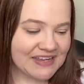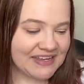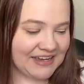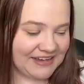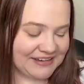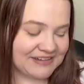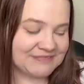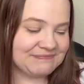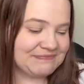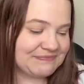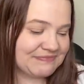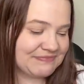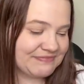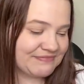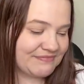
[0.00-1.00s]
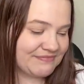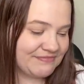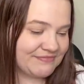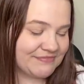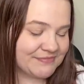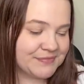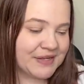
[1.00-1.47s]
Um,
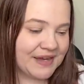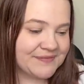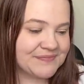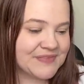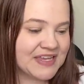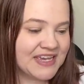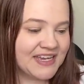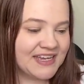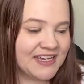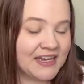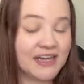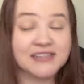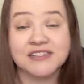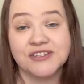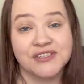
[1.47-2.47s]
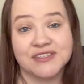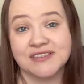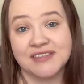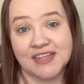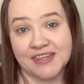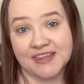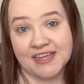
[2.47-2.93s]
yeah, just
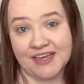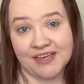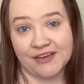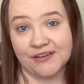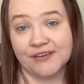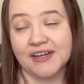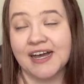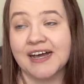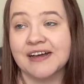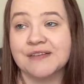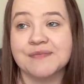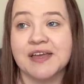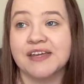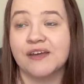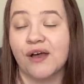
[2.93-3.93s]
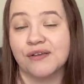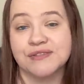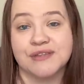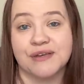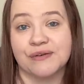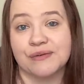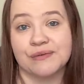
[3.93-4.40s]
th thank you. Um, and
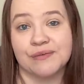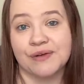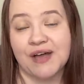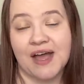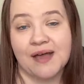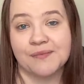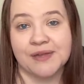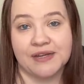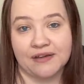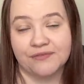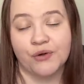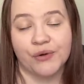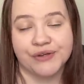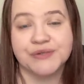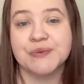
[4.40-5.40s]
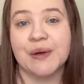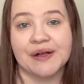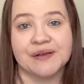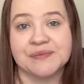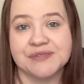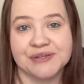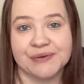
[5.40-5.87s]
also, I mean, of course,
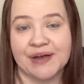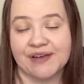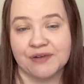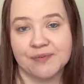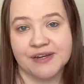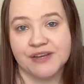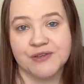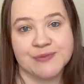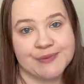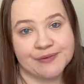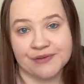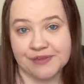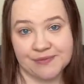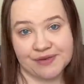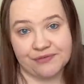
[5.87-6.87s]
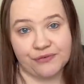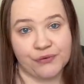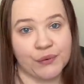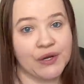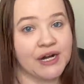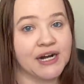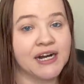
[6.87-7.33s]
welcome to everybody who's been with me
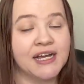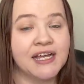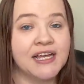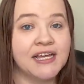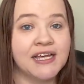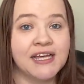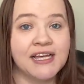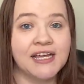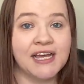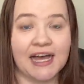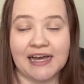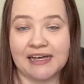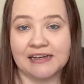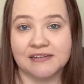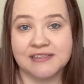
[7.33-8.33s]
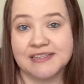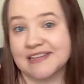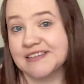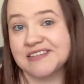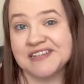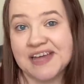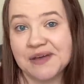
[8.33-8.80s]
for uh,
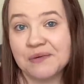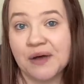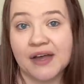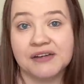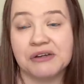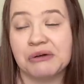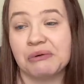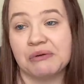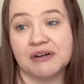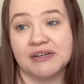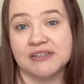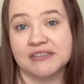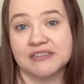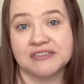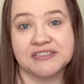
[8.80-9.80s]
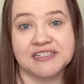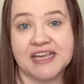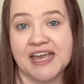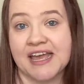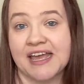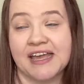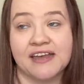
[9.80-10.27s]
since day one or
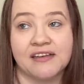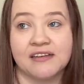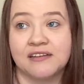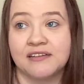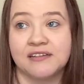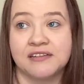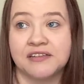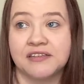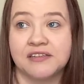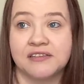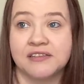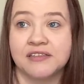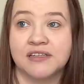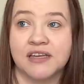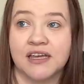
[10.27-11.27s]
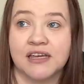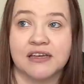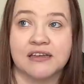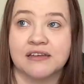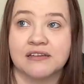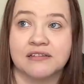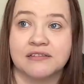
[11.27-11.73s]
day,
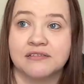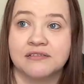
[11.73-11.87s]
uh,